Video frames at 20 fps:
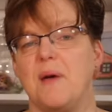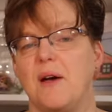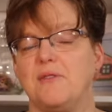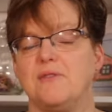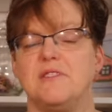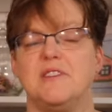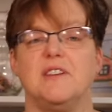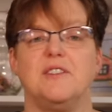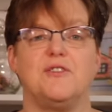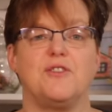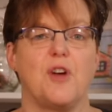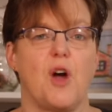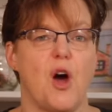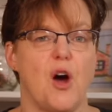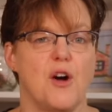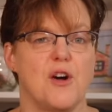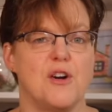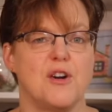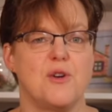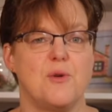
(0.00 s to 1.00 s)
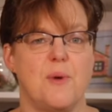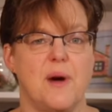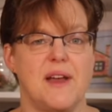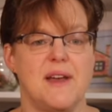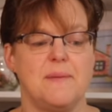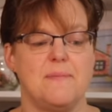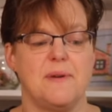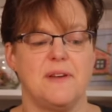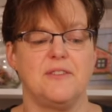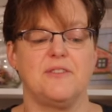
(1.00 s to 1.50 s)
mountains are
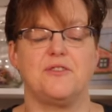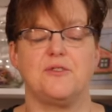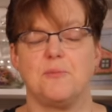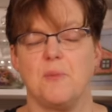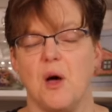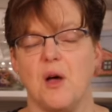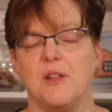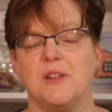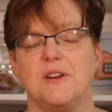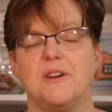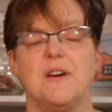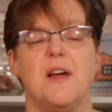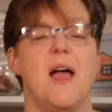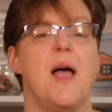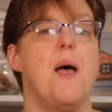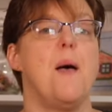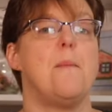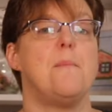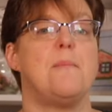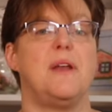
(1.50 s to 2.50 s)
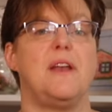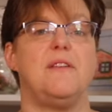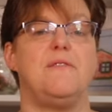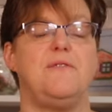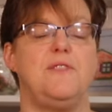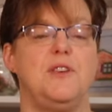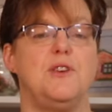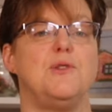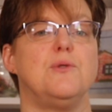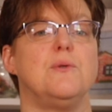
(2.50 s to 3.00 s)
quite a bit smaller, but
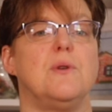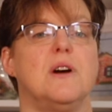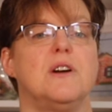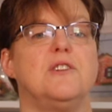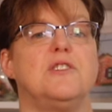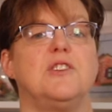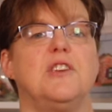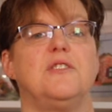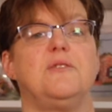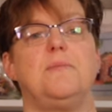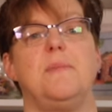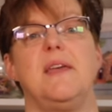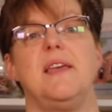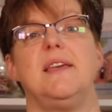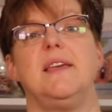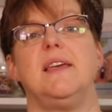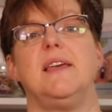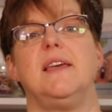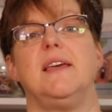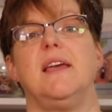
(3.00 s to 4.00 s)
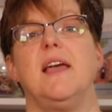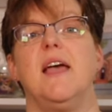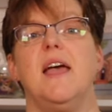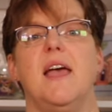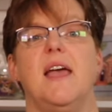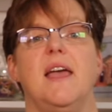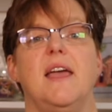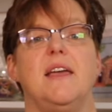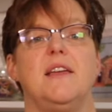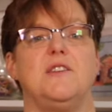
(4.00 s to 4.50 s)
if you are just making
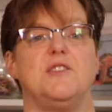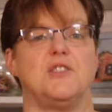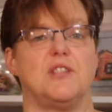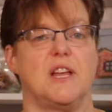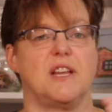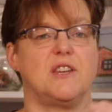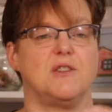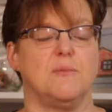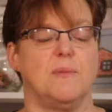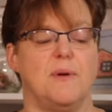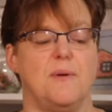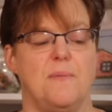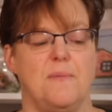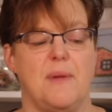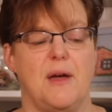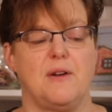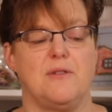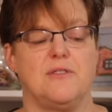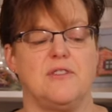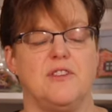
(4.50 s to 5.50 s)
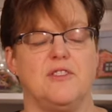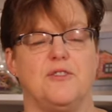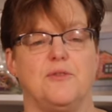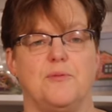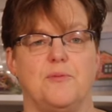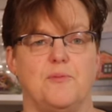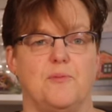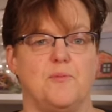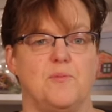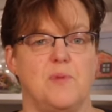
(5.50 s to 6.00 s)
a Delectable Mountains
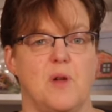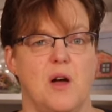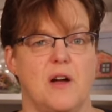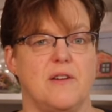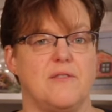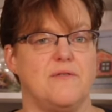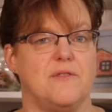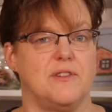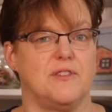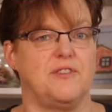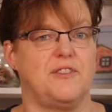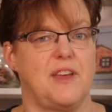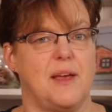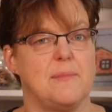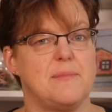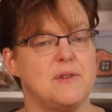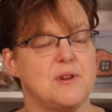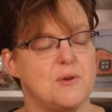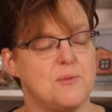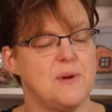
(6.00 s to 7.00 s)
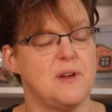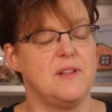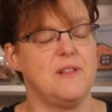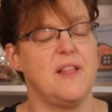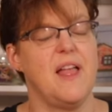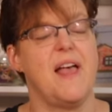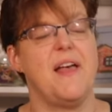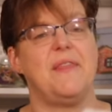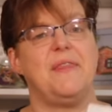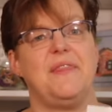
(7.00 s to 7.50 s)
block for a sampler
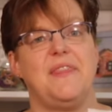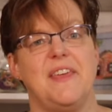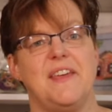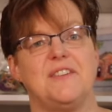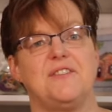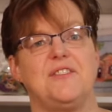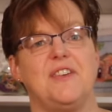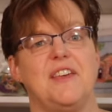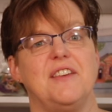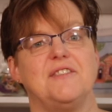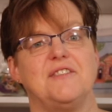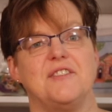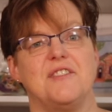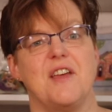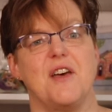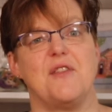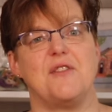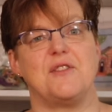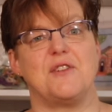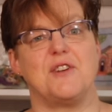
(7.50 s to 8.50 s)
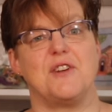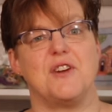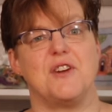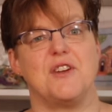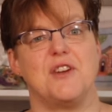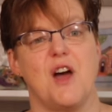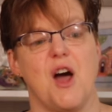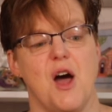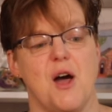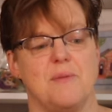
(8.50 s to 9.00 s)
quilt, this is another
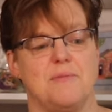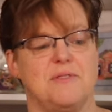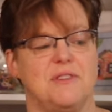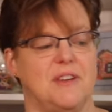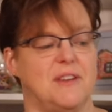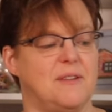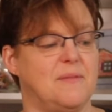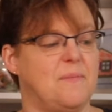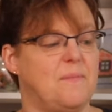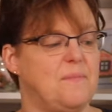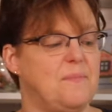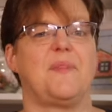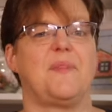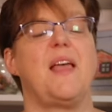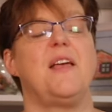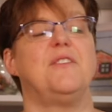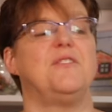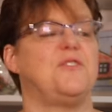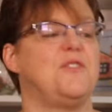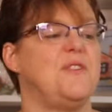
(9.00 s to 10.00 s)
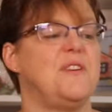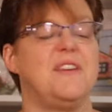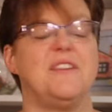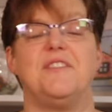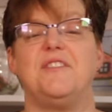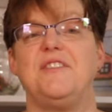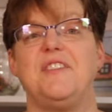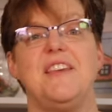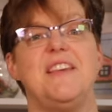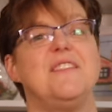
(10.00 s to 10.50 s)
good option. So you
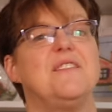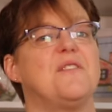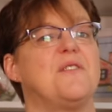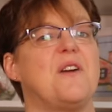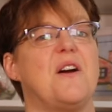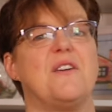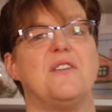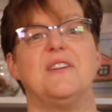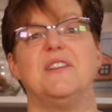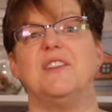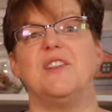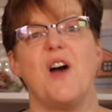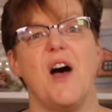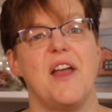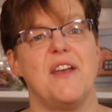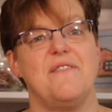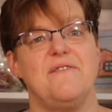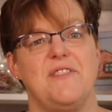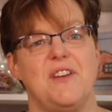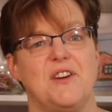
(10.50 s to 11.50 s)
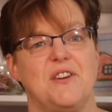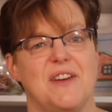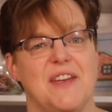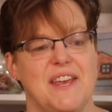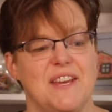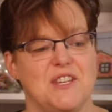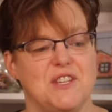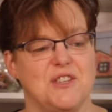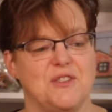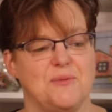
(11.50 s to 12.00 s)
can see there are a lot of
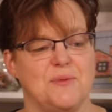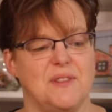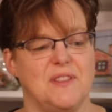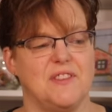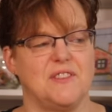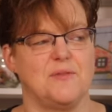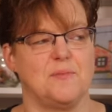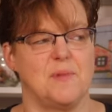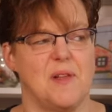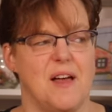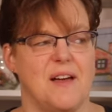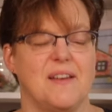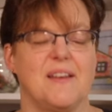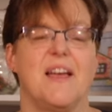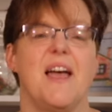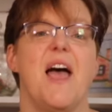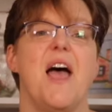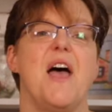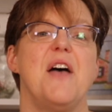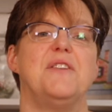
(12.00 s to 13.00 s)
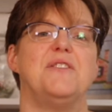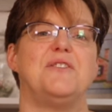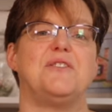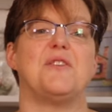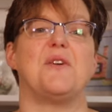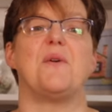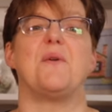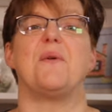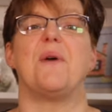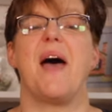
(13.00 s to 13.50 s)
variations with this block.
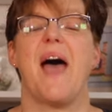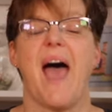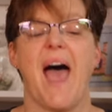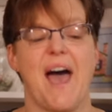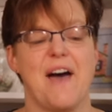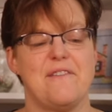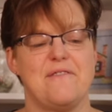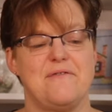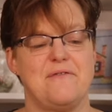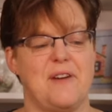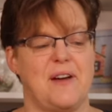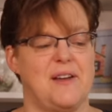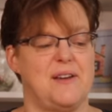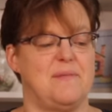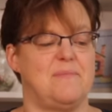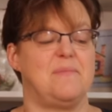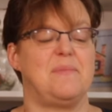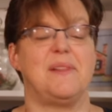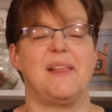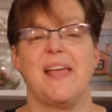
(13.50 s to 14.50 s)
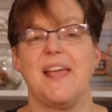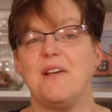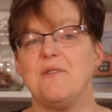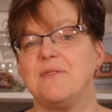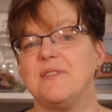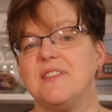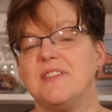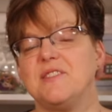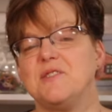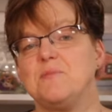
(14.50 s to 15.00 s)
So have fun playing
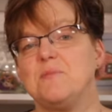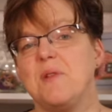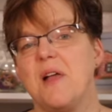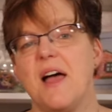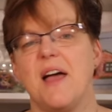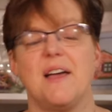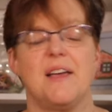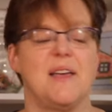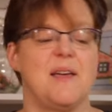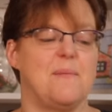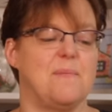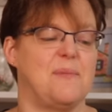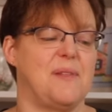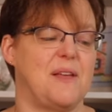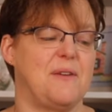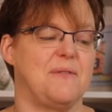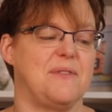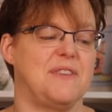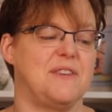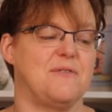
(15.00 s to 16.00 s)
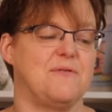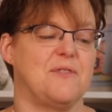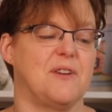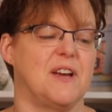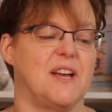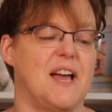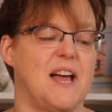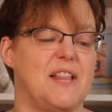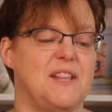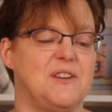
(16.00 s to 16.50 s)
with this block and playing with
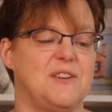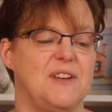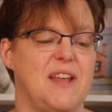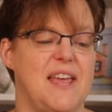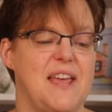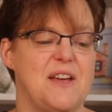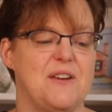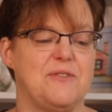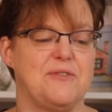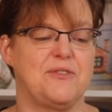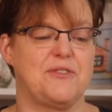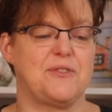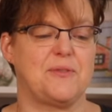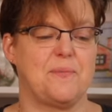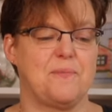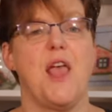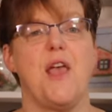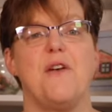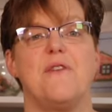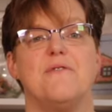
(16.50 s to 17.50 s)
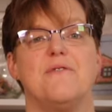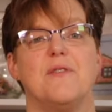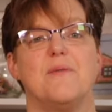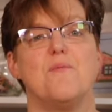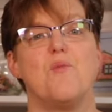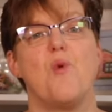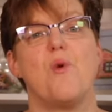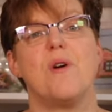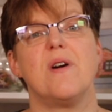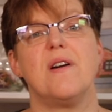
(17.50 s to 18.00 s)
different color layouts. For
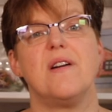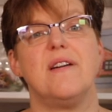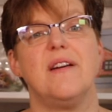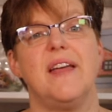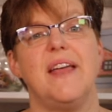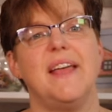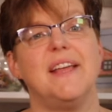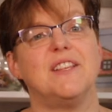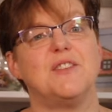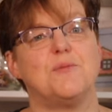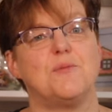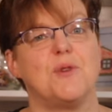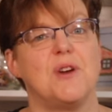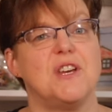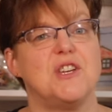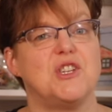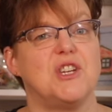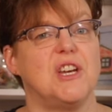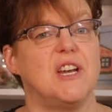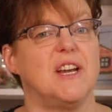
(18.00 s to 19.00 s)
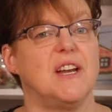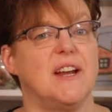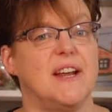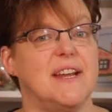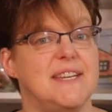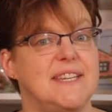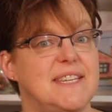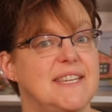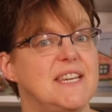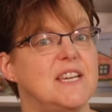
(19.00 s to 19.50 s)
more inspiration and
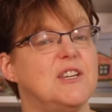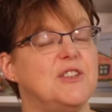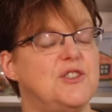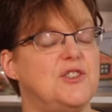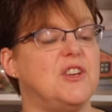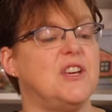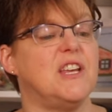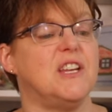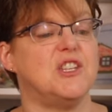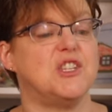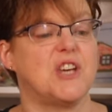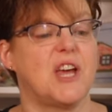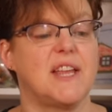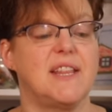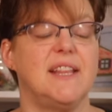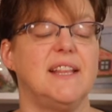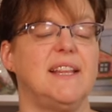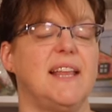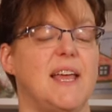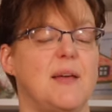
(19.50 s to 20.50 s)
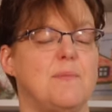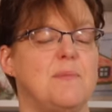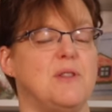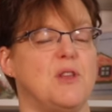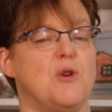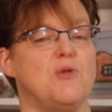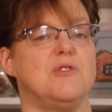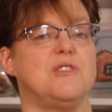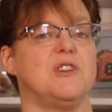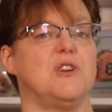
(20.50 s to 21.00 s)
ideas, you can check the link
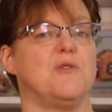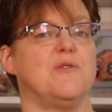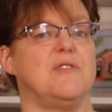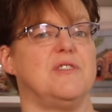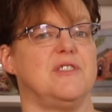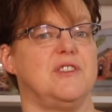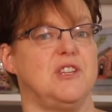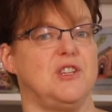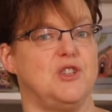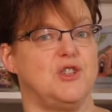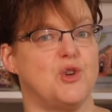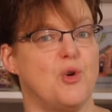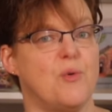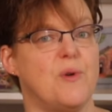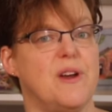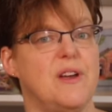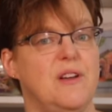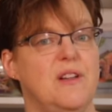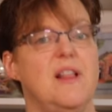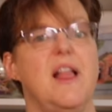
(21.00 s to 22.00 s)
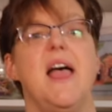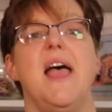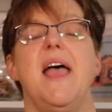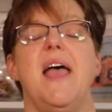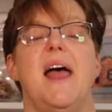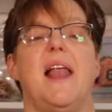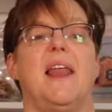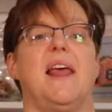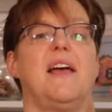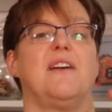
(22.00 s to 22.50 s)
below to go to the tutorial,
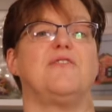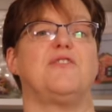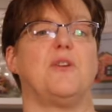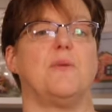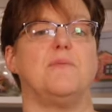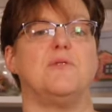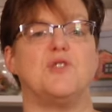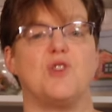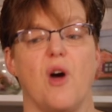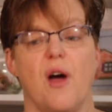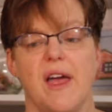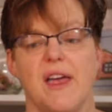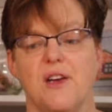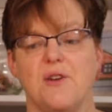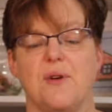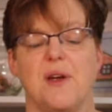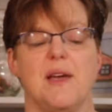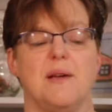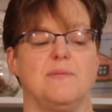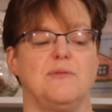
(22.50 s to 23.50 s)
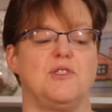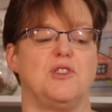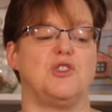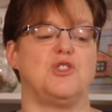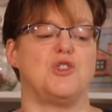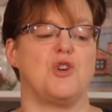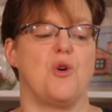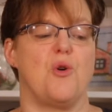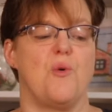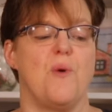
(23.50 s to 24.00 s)
and I have some diagrams to
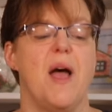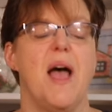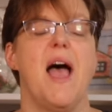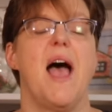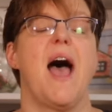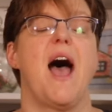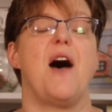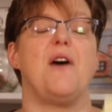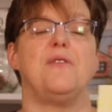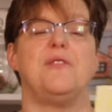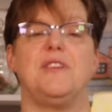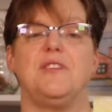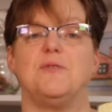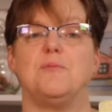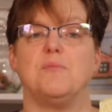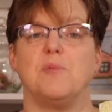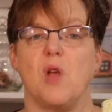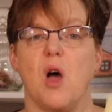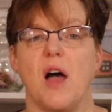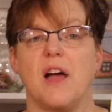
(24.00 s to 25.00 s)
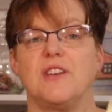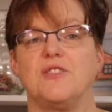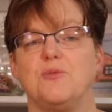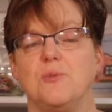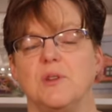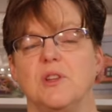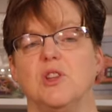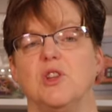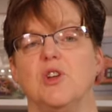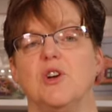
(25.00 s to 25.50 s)
show how these blocks
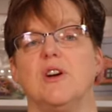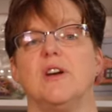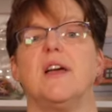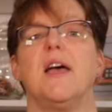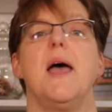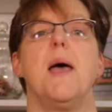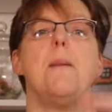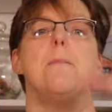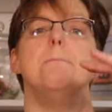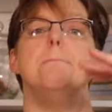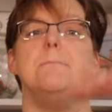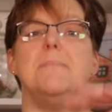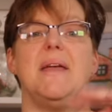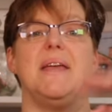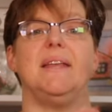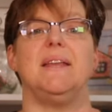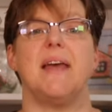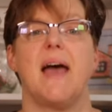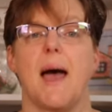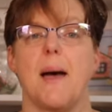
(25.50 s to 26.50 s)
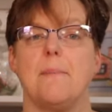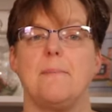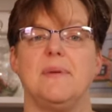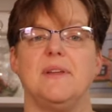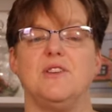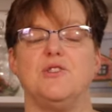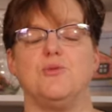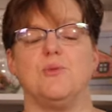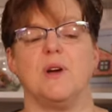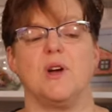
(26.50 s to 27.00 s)
would look made up
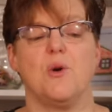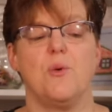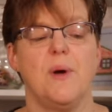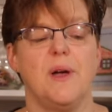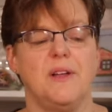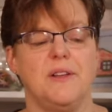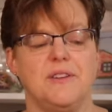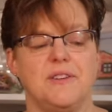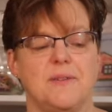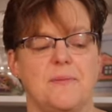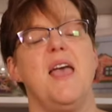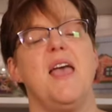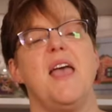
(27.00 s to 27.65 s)
into a quilt.